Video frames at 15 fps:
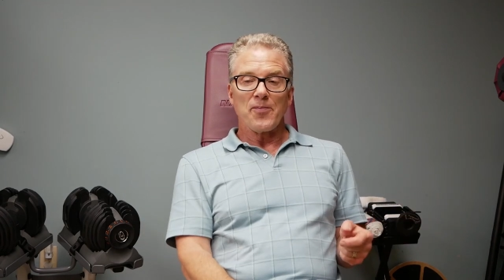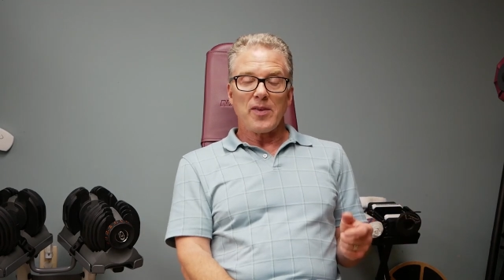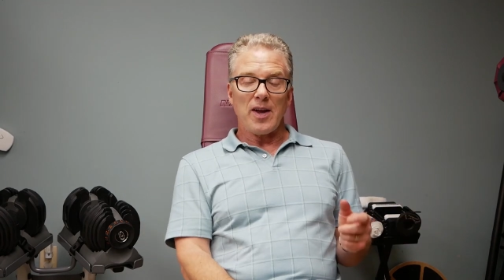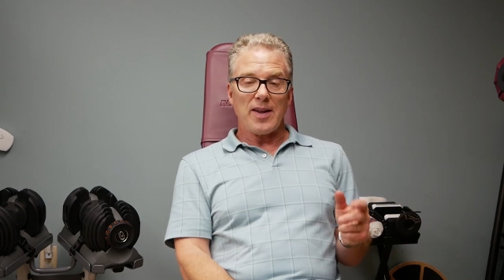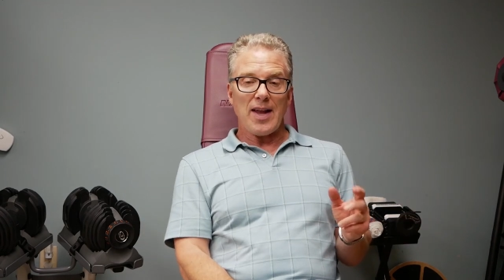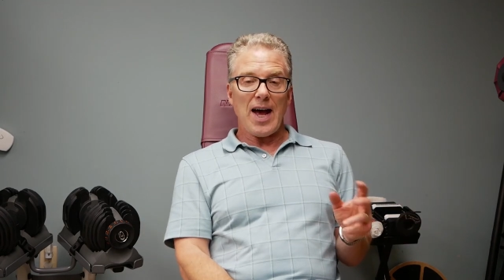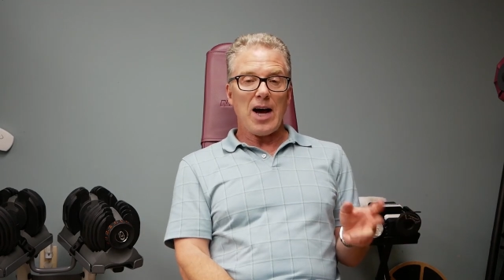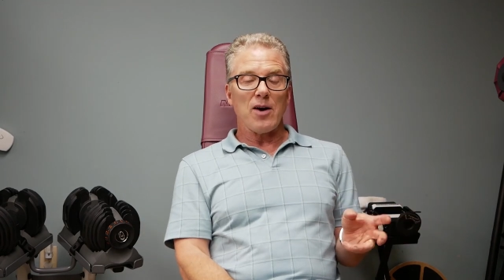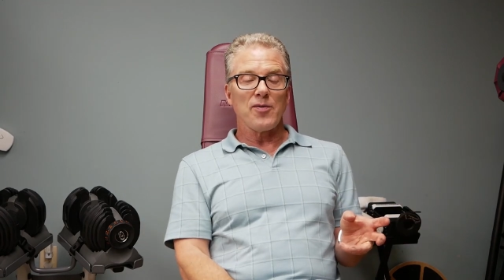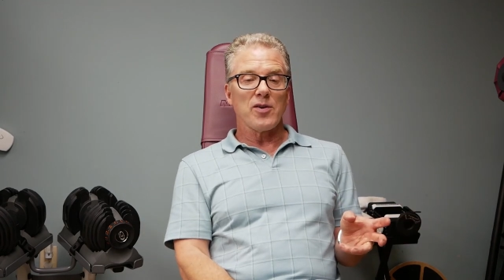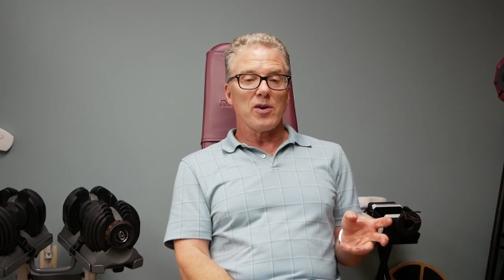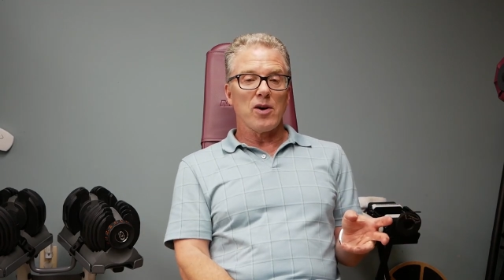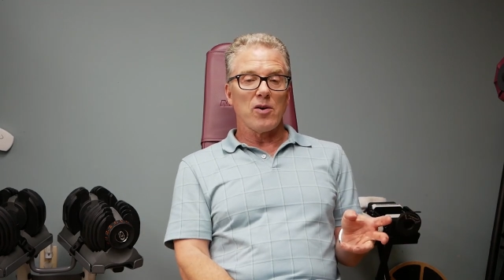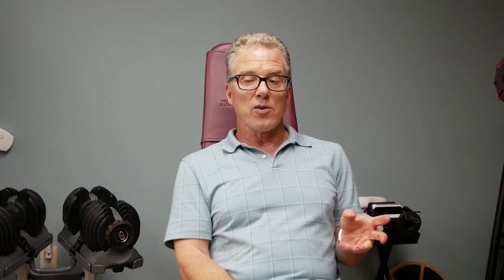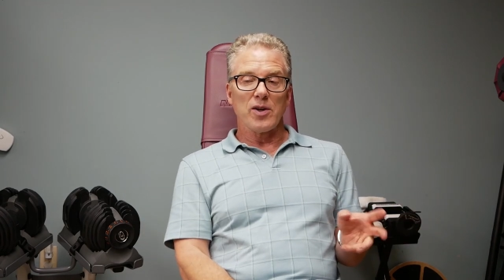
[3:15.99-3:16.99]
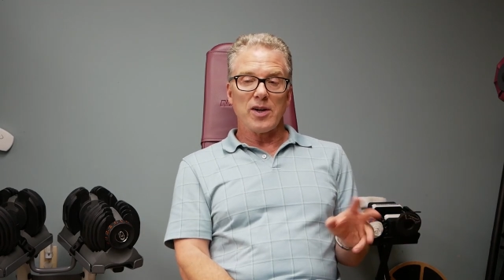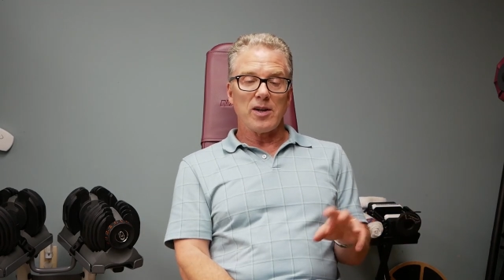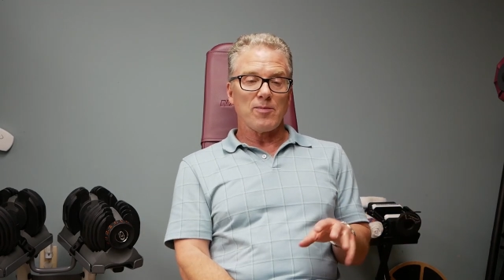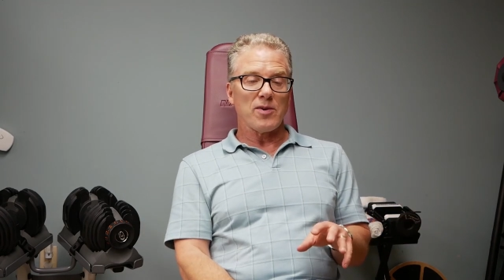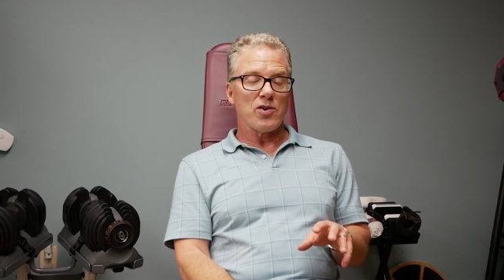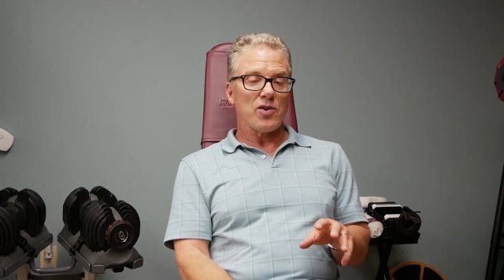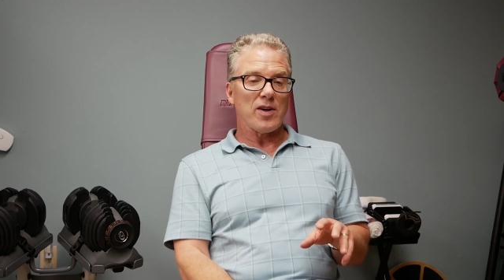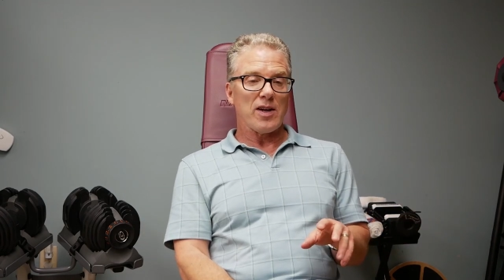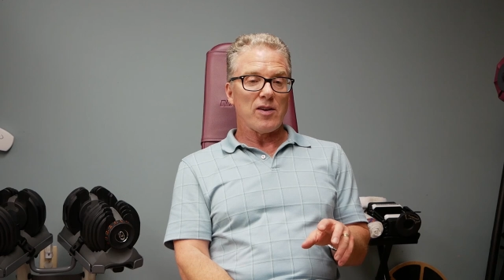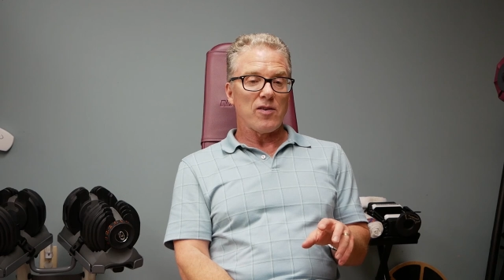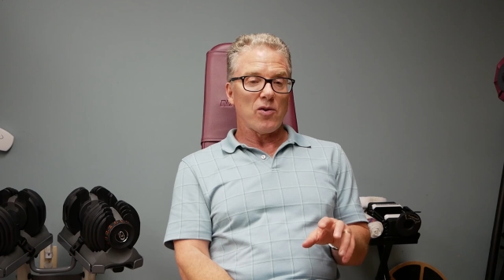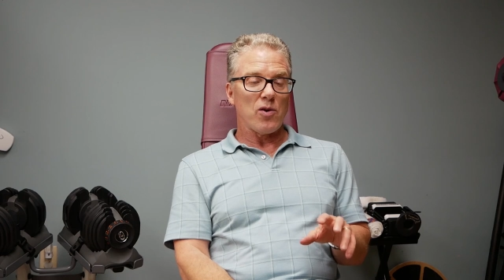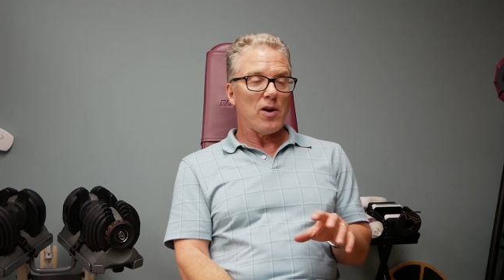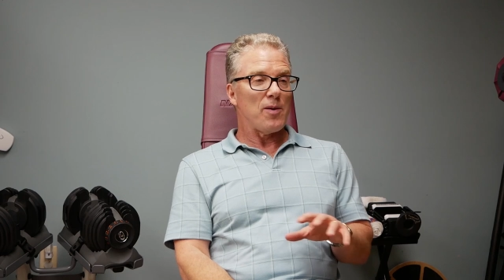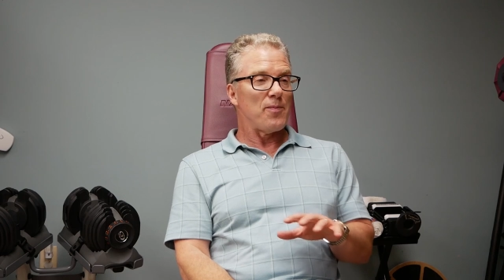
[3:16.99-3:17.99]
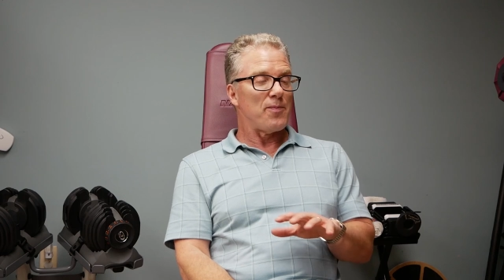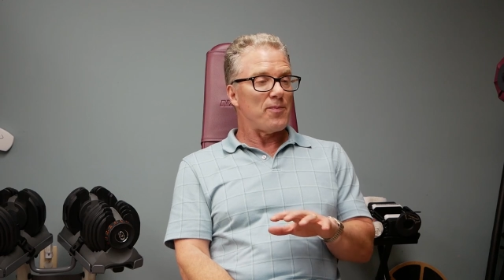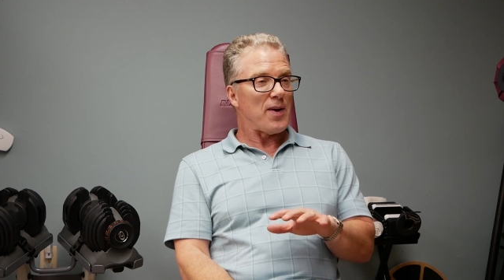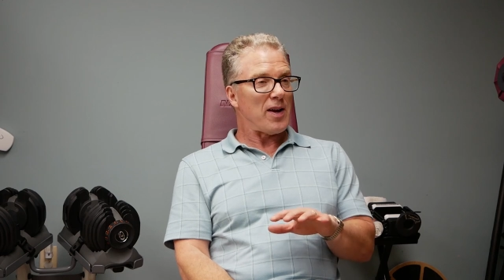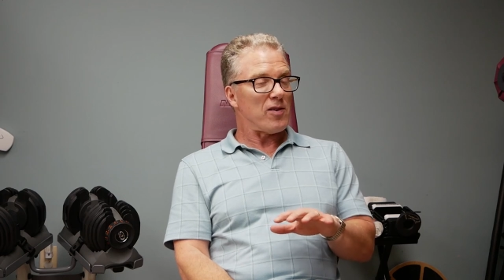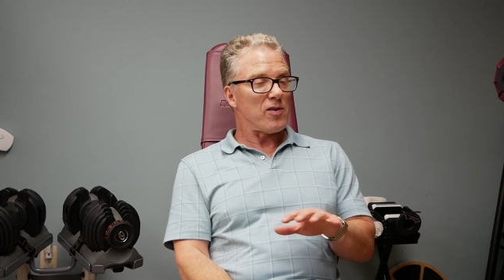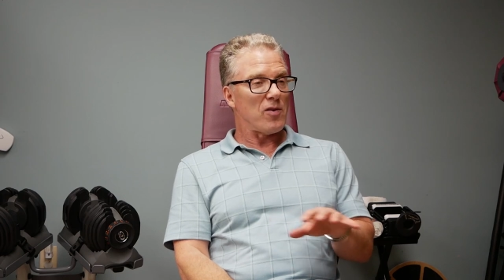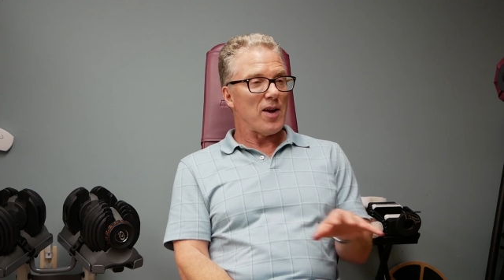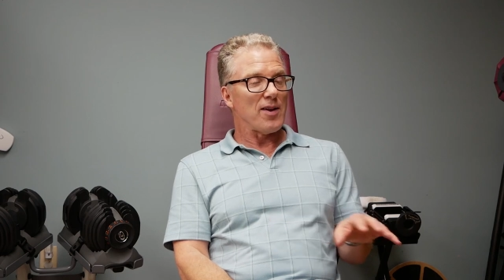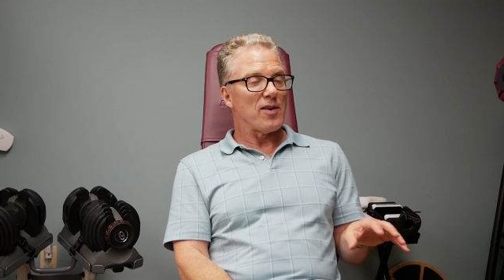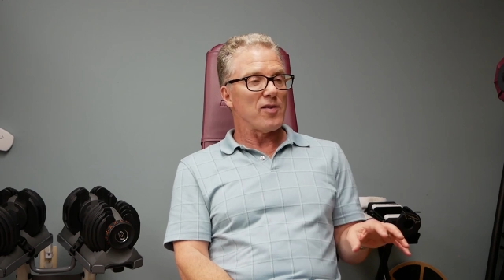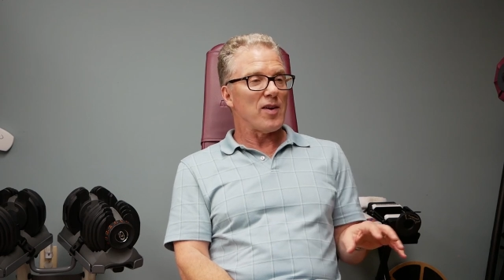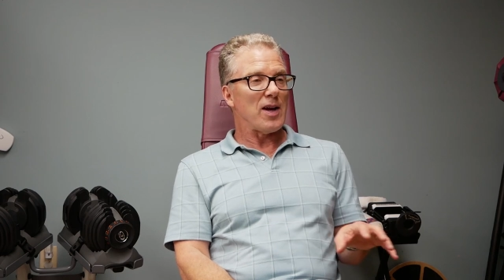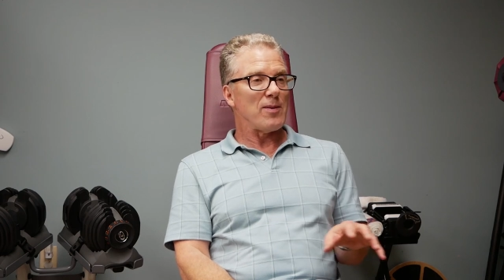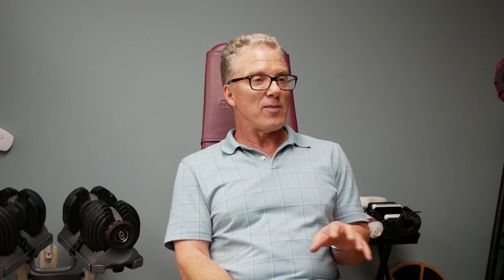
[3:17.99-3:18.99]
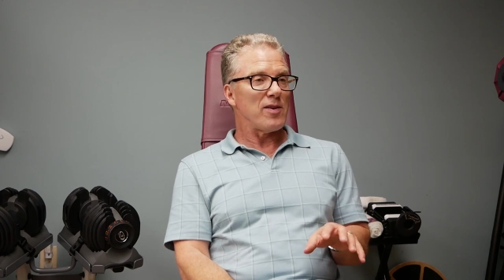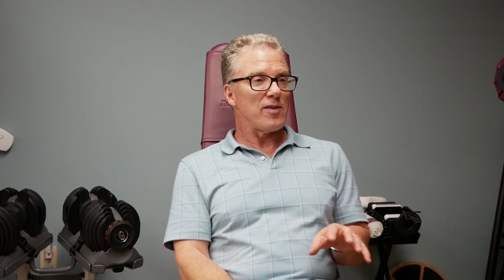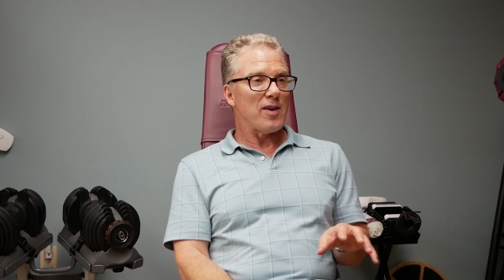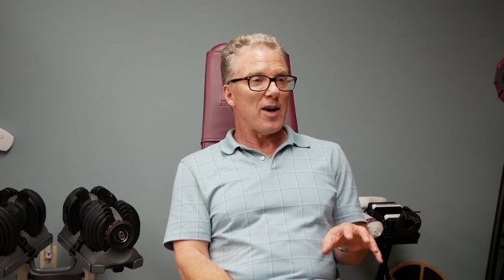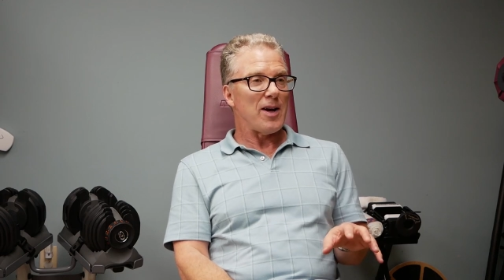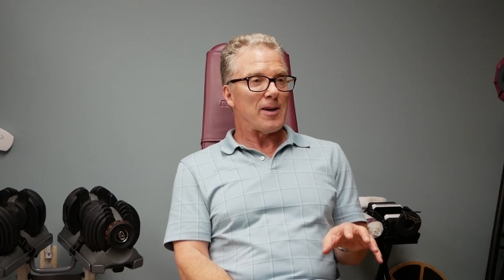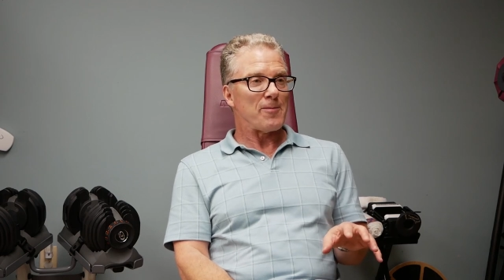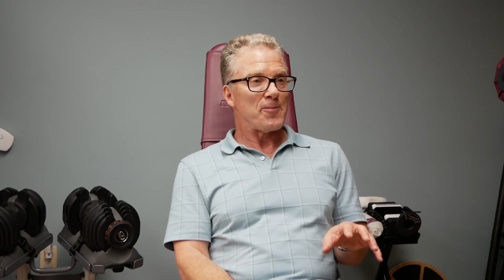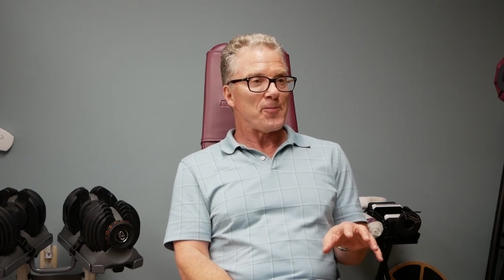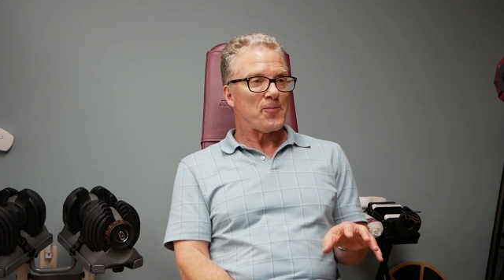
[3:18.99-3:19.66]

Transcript: and now if you go look at machines, they're all based around the same design.